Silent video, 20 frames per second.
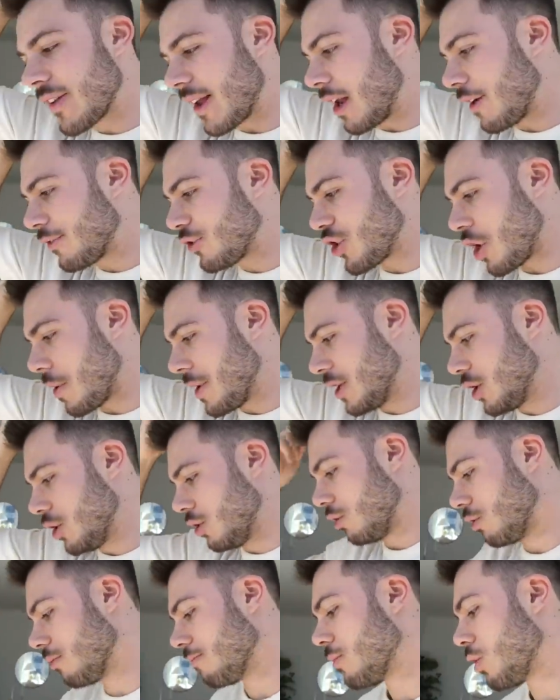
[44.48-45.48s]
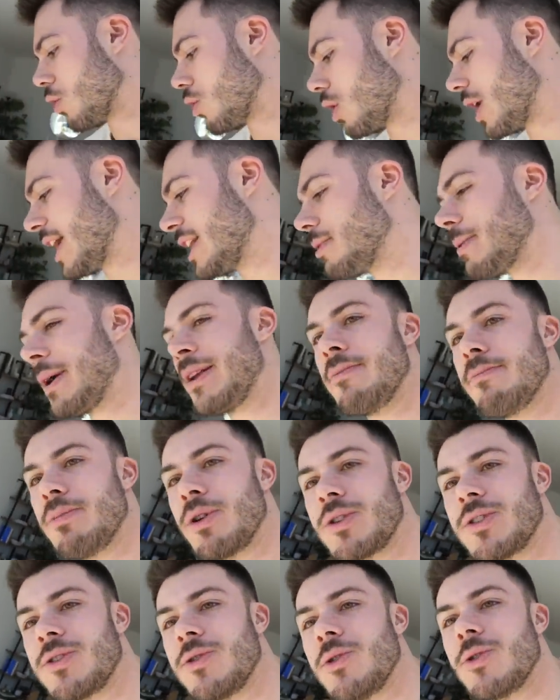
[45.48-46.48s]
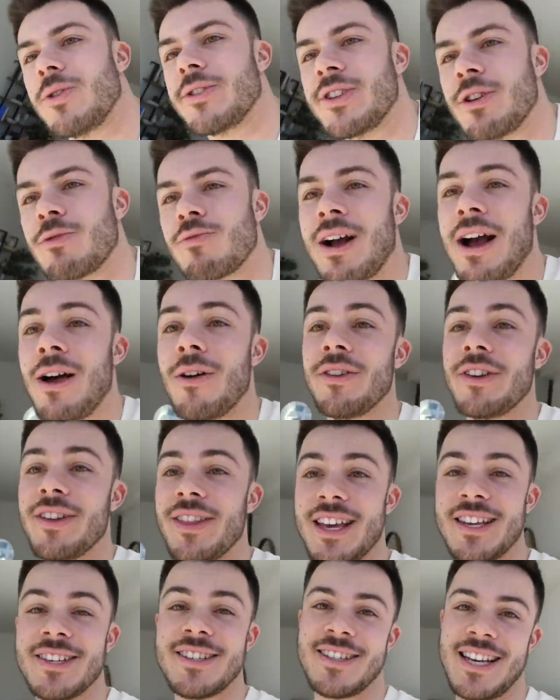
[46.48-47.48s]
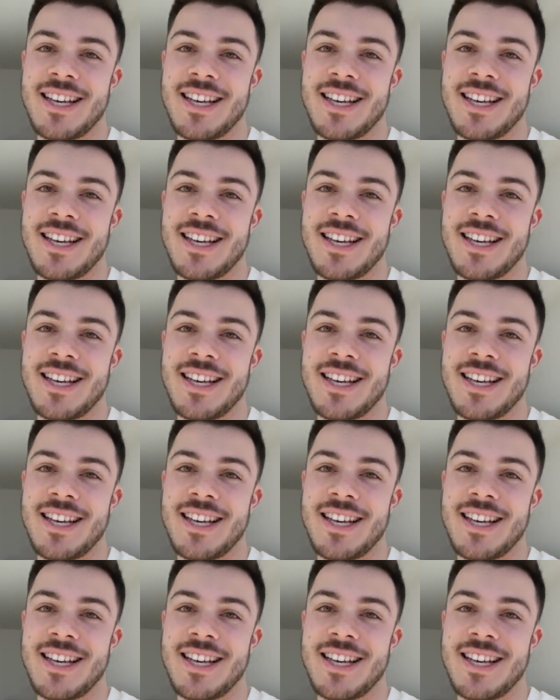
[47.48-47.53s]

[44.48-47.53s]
I love showing you more independent bookstores around this